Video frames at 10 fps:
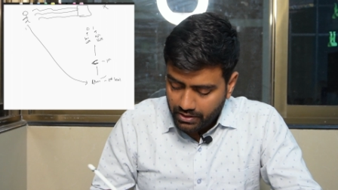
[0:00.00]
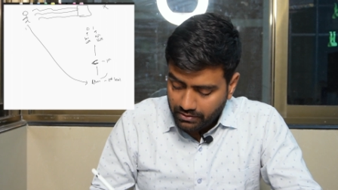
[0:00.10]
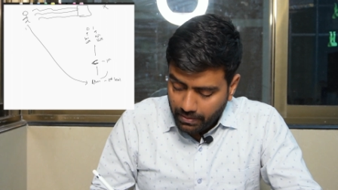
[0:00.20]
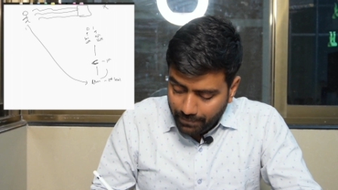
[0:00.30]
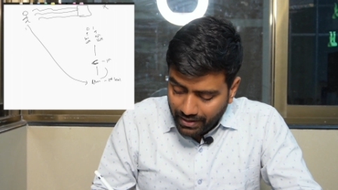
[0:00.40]

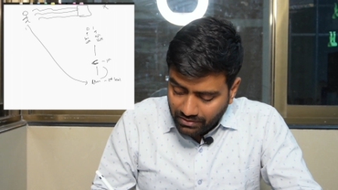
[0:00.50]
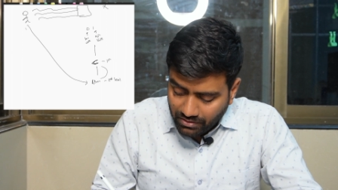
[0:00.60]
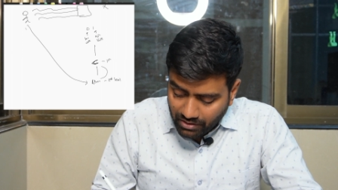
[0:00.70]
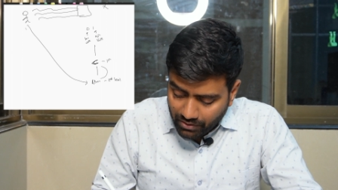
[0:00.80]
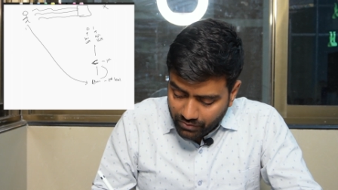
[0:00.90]
Then
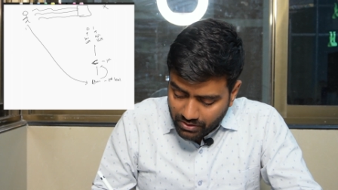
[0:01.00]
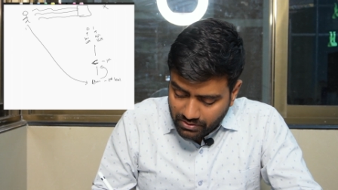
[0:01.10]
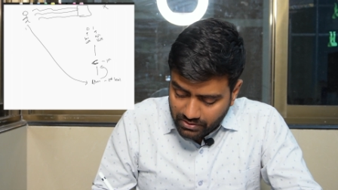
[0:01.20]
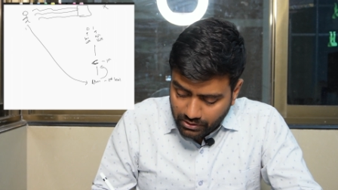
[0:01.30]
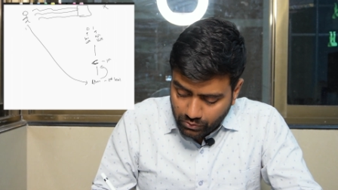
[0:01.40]
Python converts
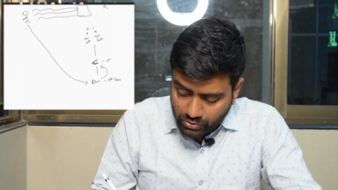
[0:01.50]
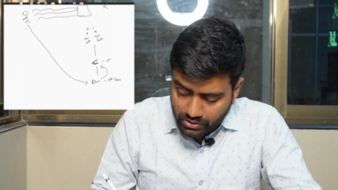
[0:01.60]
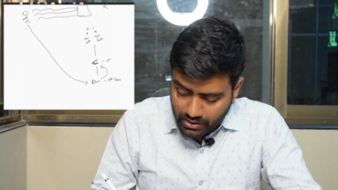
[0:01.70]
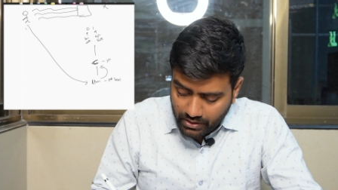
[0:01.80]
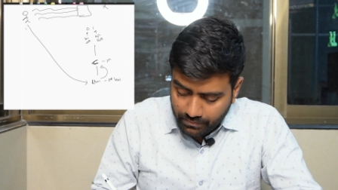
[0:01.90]
this into
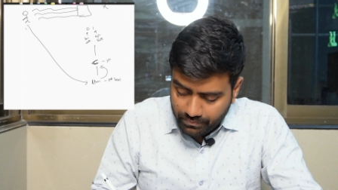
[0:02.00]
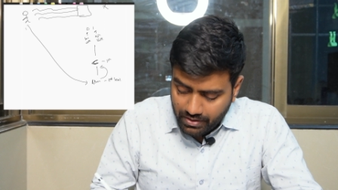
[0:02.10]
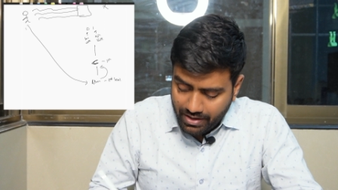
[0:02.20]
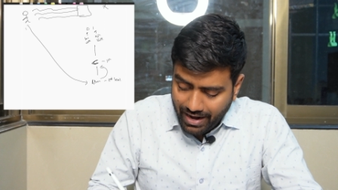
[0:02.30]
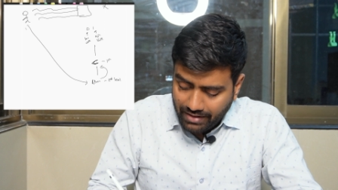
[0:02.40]
C,
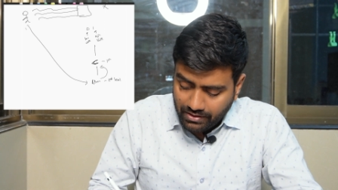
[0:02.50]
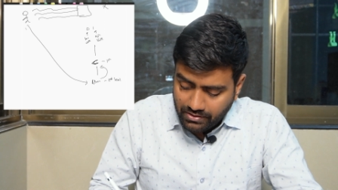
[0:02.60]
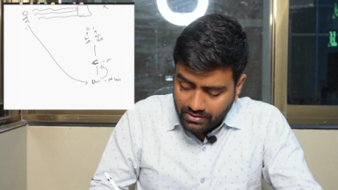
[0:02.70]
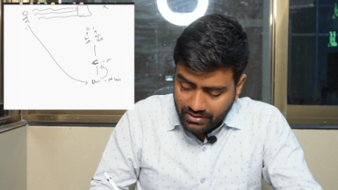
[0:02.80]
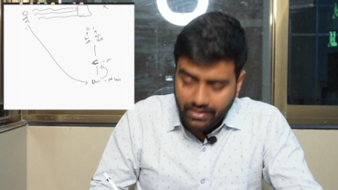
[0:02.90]
and
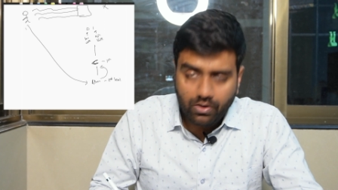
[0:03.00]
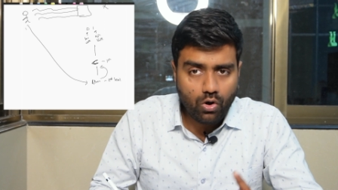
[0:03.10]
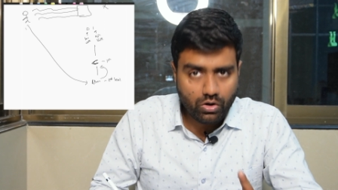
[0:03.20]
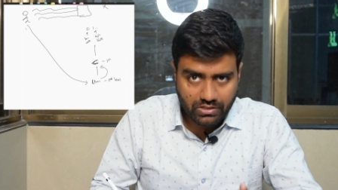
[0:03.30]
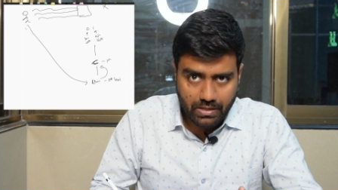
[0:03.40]
then C
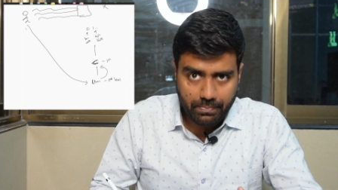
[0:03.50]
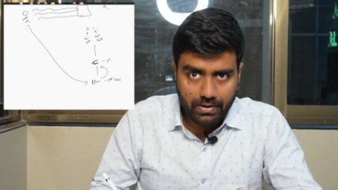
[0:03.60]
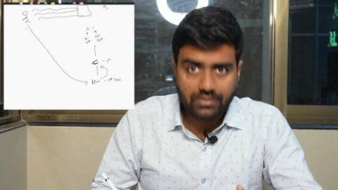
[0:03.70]
or C+.